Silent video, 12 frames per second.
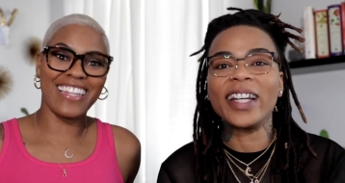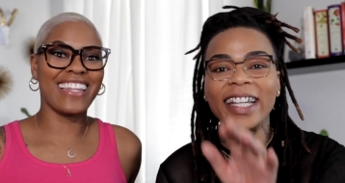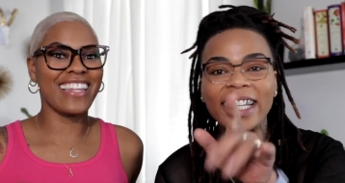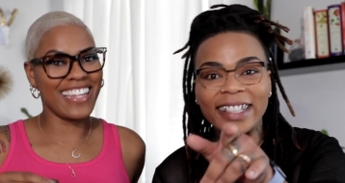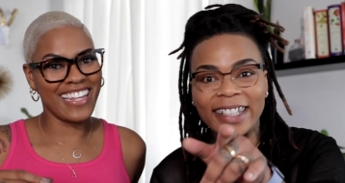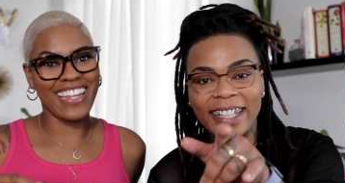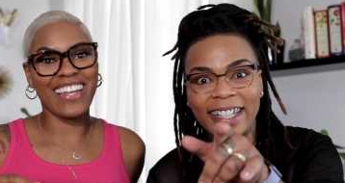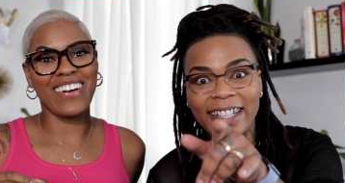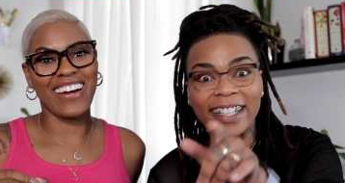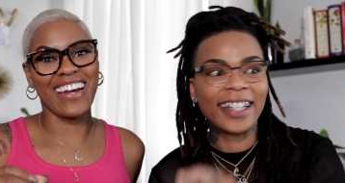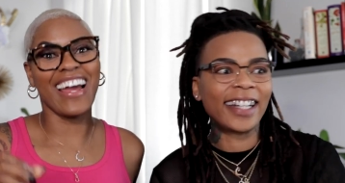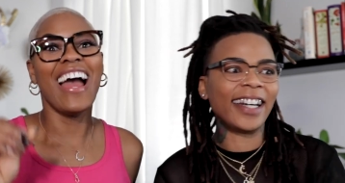Speaker 1: we'll get there.
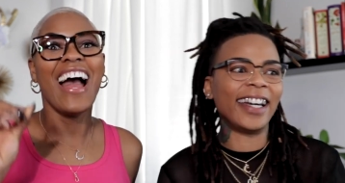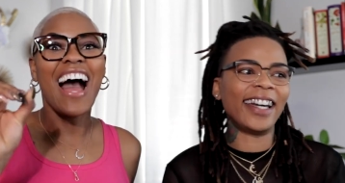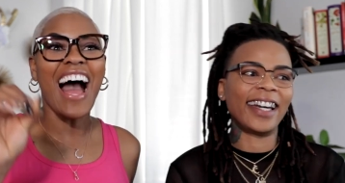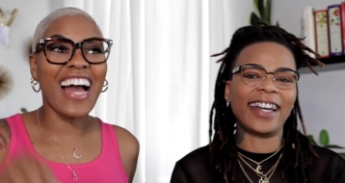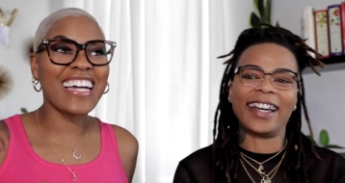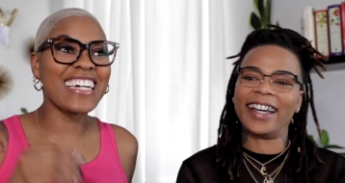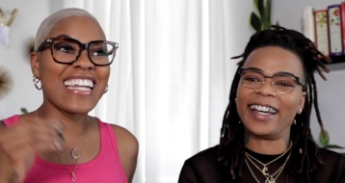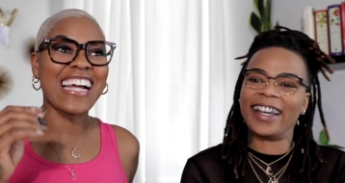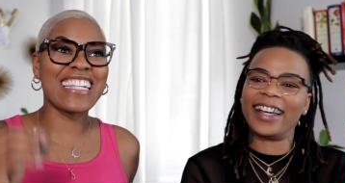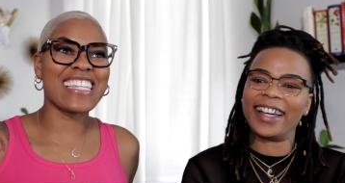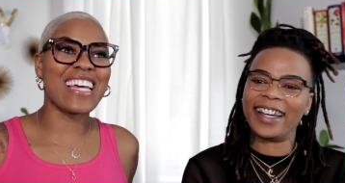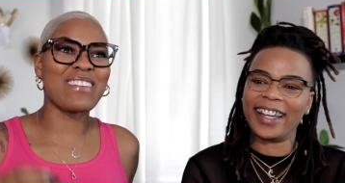Right. I could
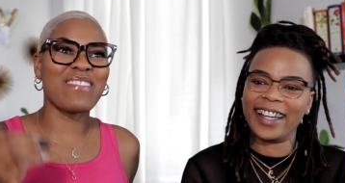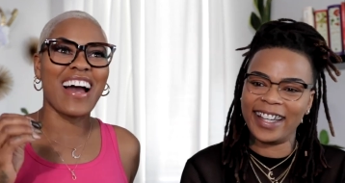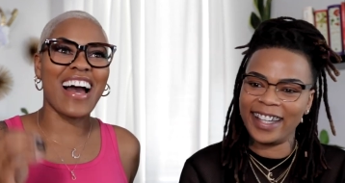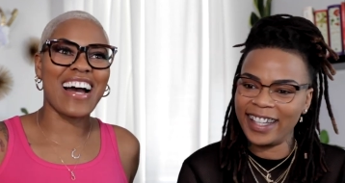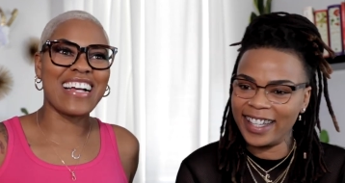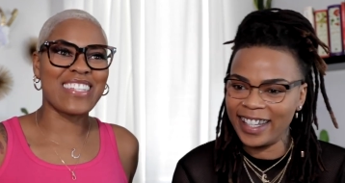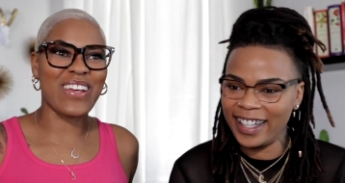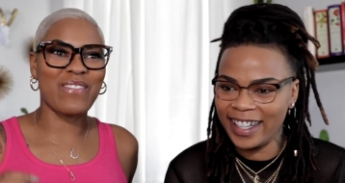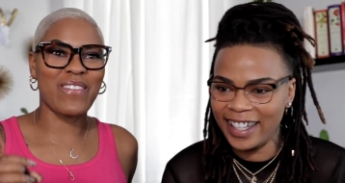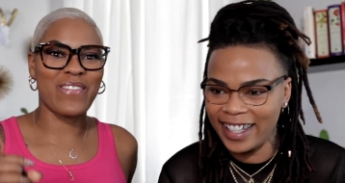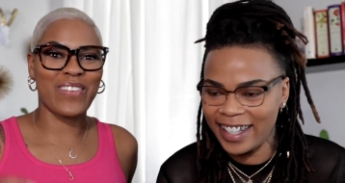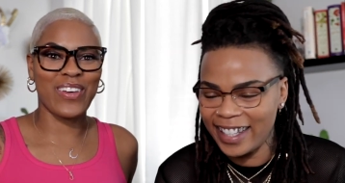not take my eyes off
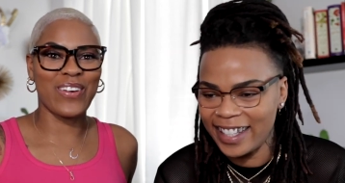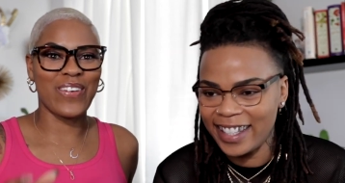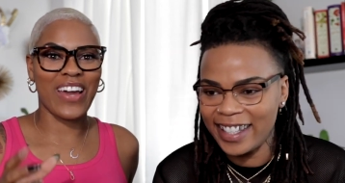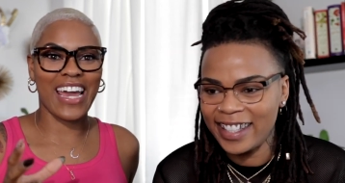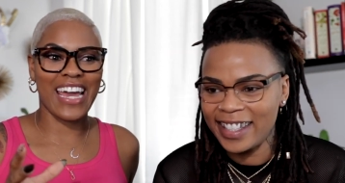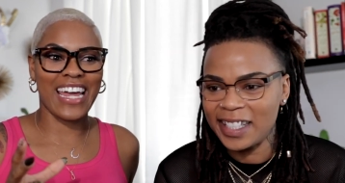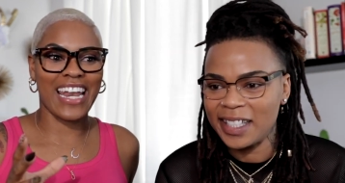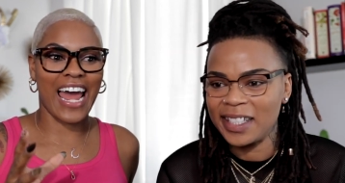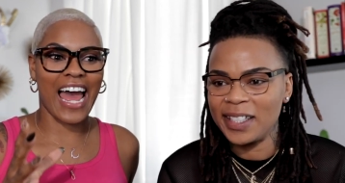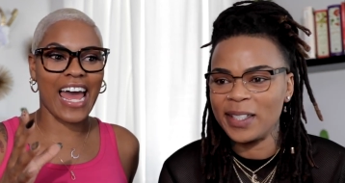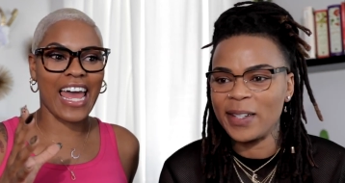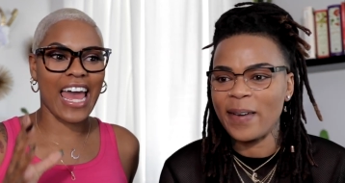of you, and
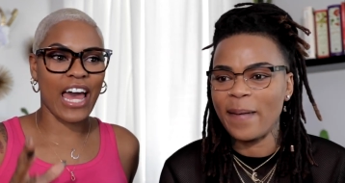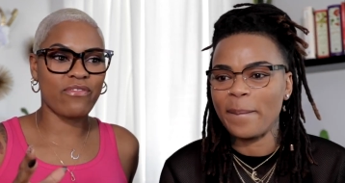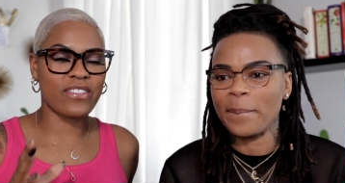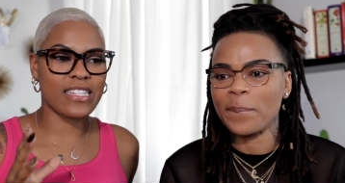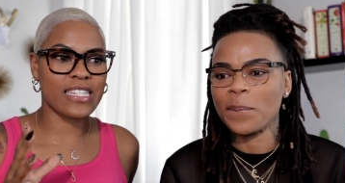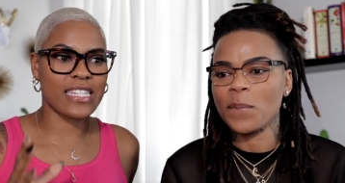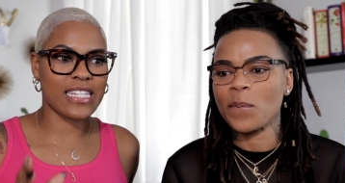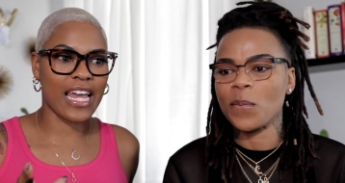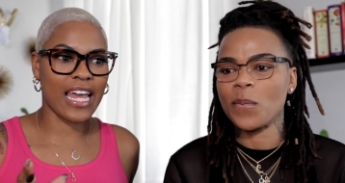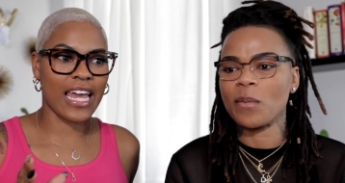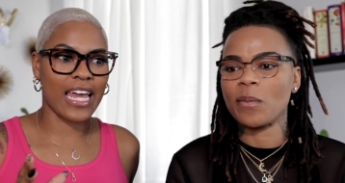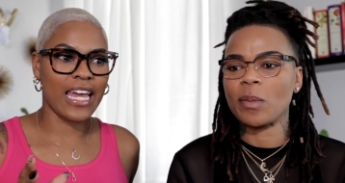I have to
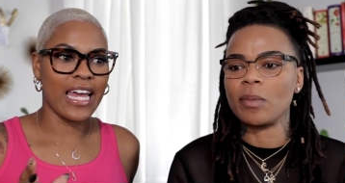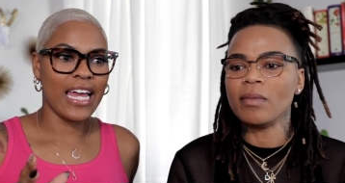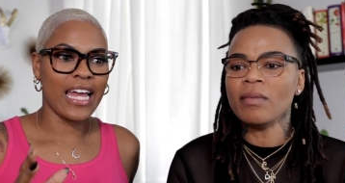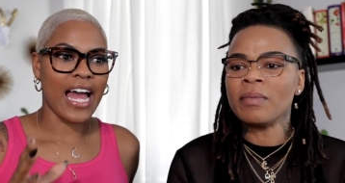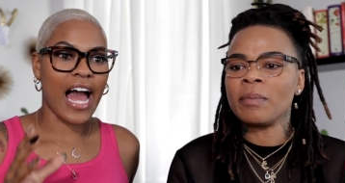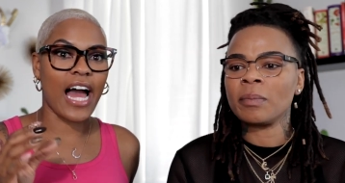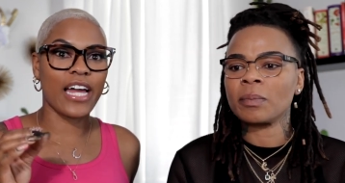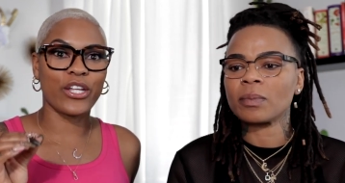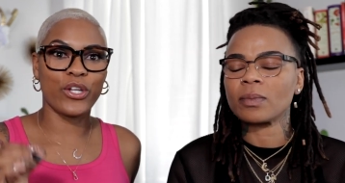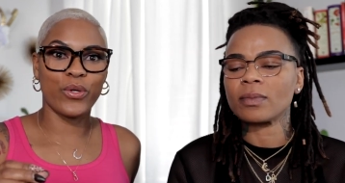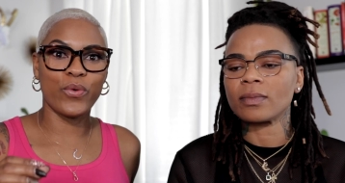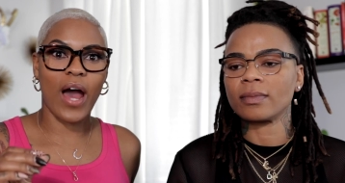say,
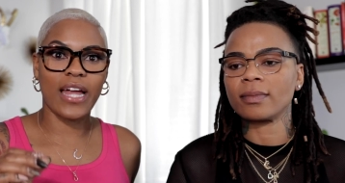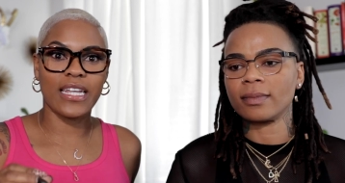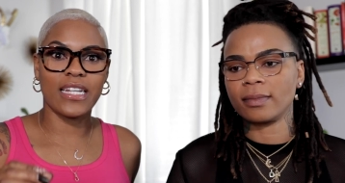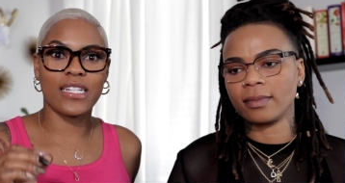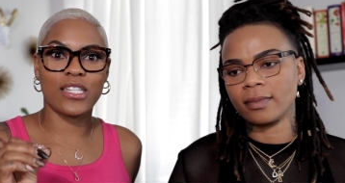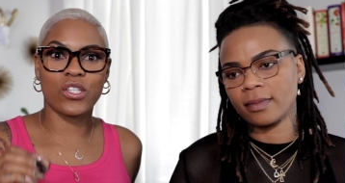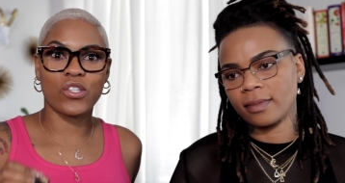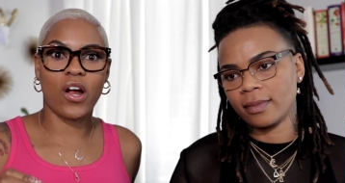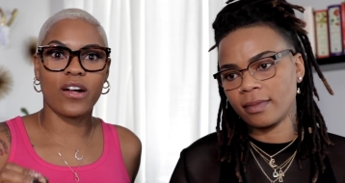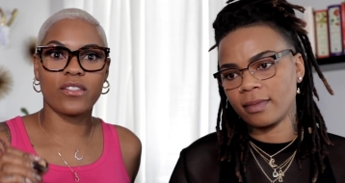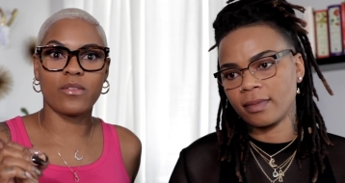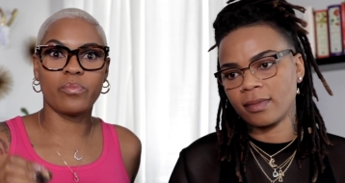I knew I needed to
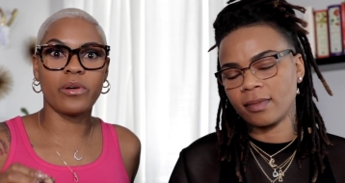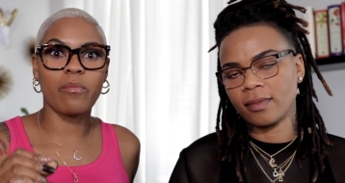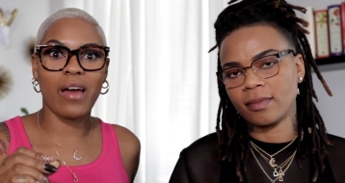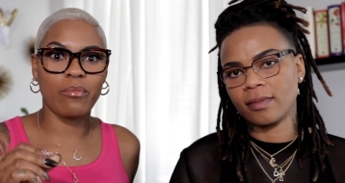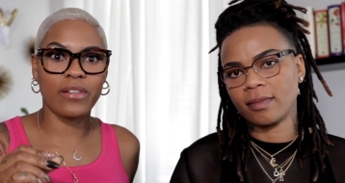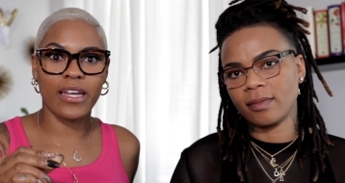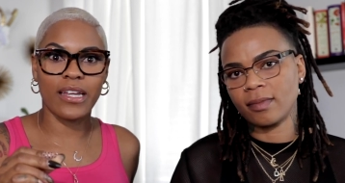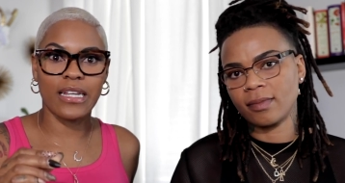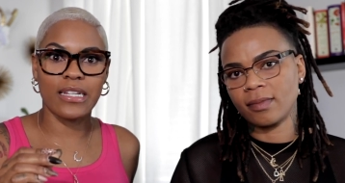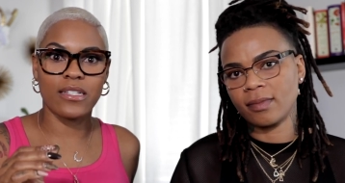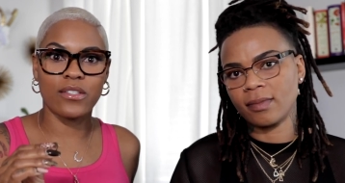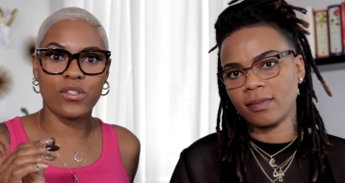start to put my plan
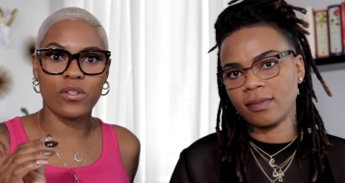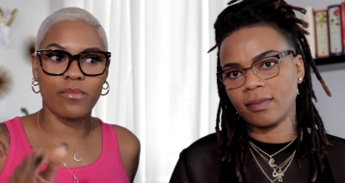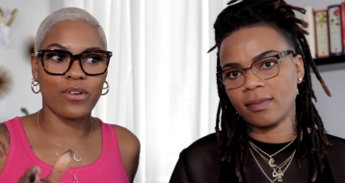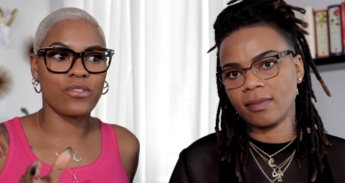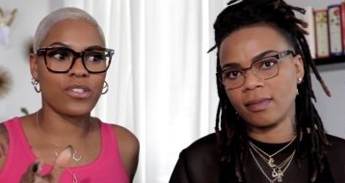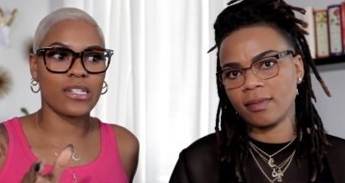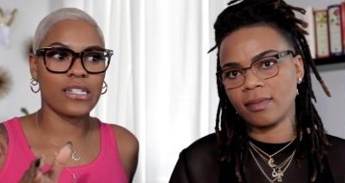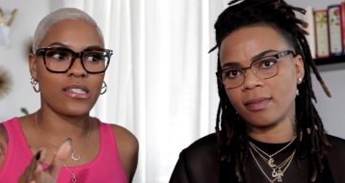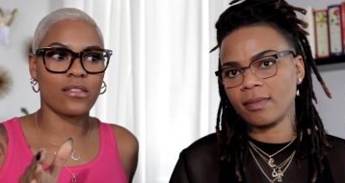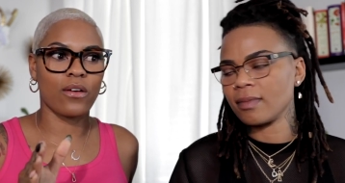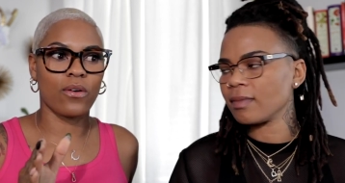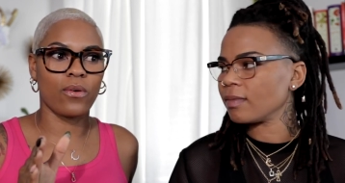into motion.
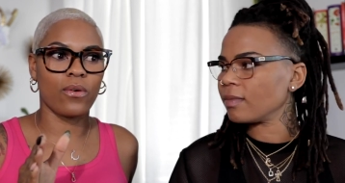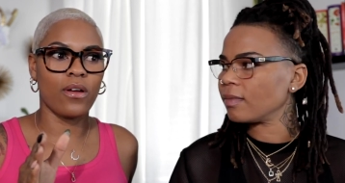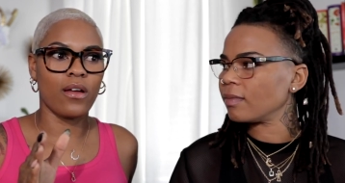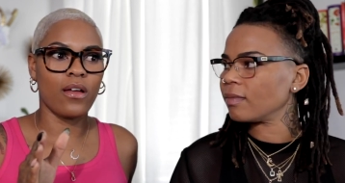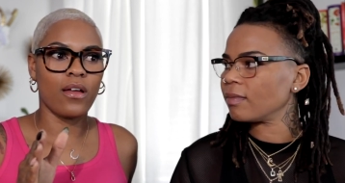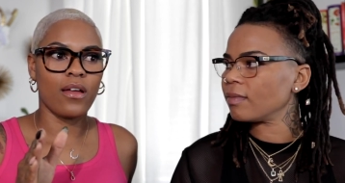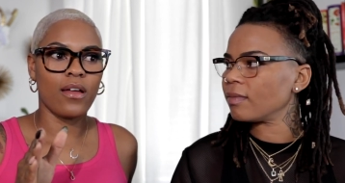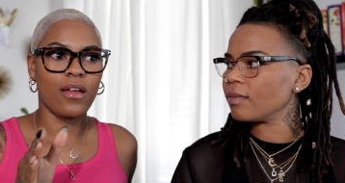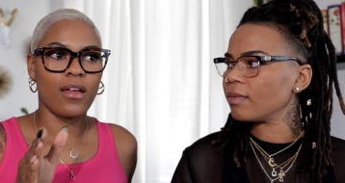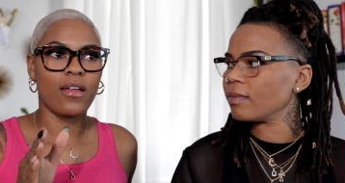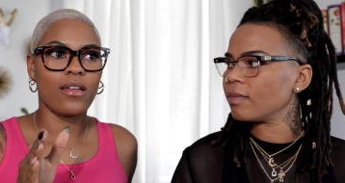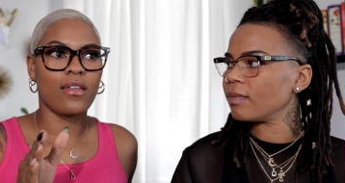So,
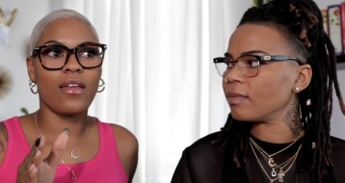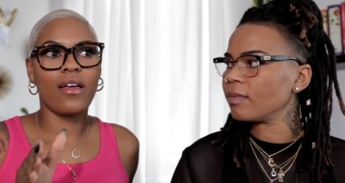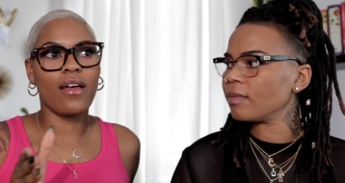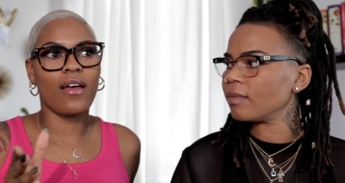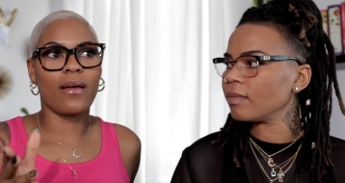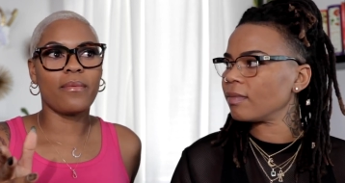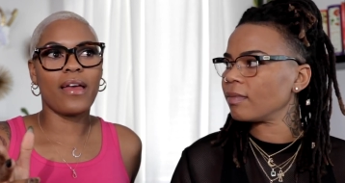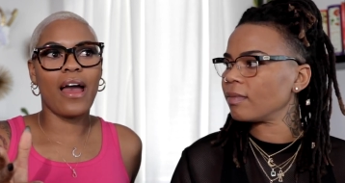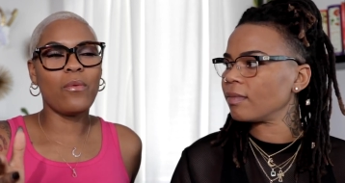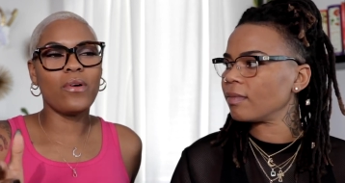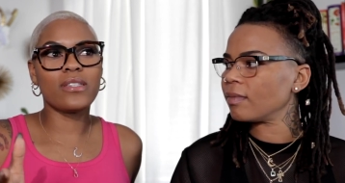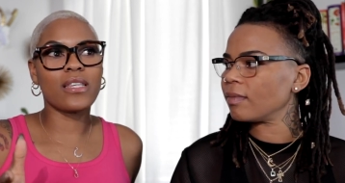yeah, I mean, I
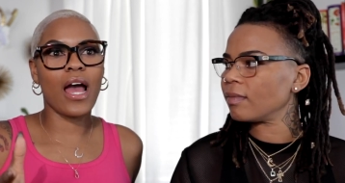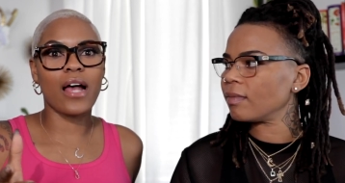won't say